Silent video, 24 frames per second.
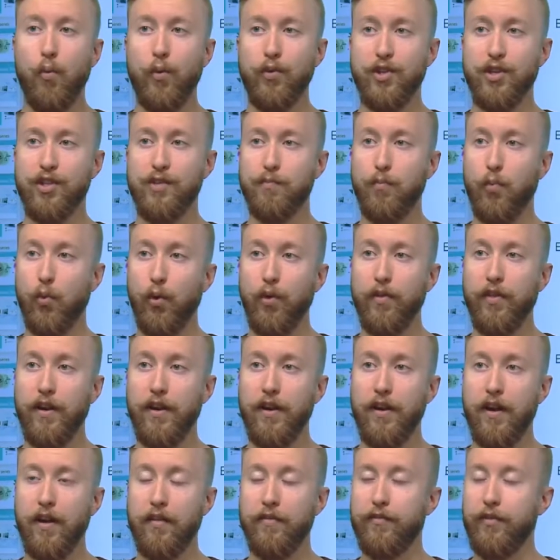which is more than
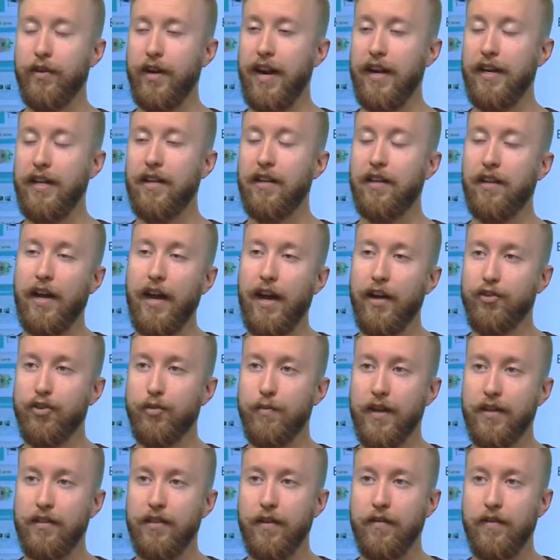enough for any
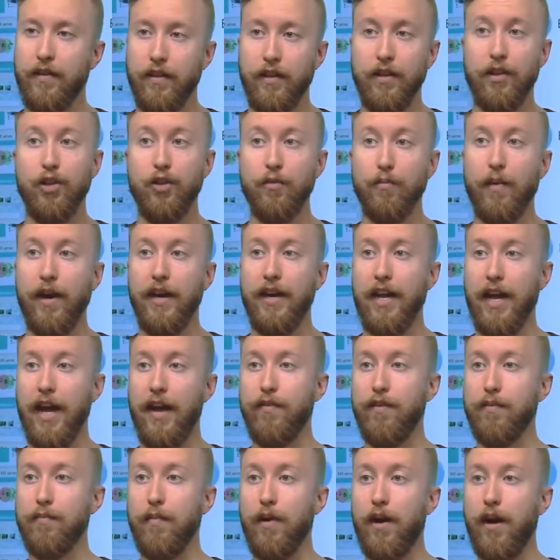classroom activity that you might
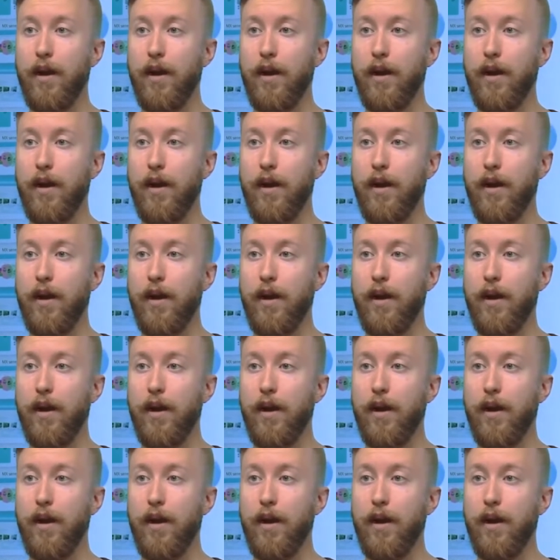have in